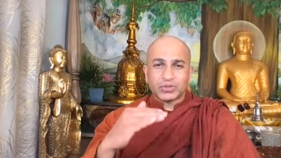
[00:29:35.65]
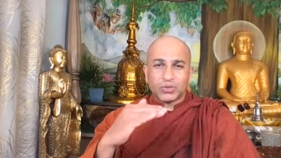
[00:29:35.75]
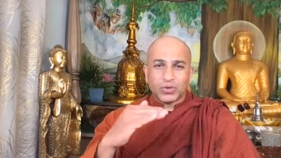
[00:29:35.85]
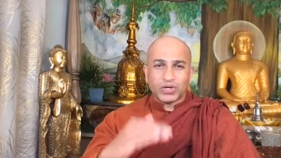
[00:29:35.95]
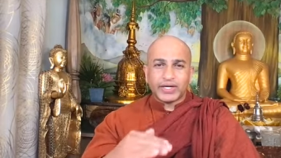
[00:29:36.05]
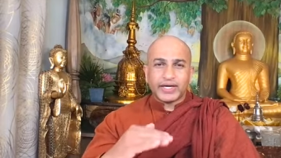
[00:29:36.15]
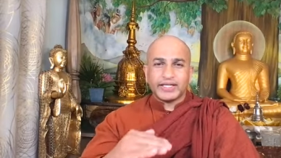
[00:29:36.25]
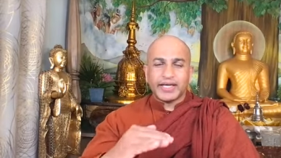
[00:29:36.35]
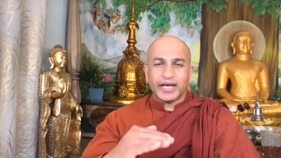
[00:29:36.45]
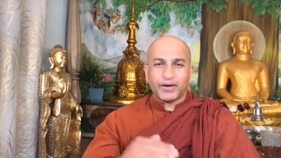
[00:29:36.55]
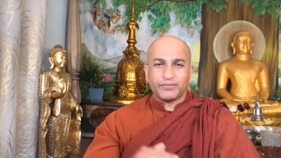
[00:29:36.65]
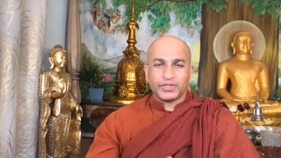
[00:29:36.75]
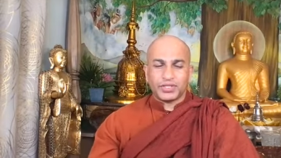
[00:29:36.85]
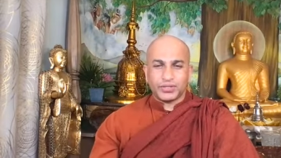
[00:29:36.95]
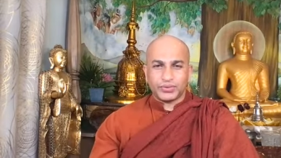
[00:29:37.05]
already there
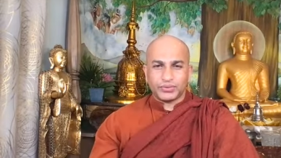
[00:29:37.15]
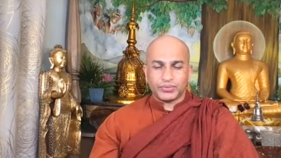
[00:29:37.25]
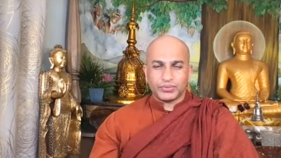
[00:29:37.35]
within you.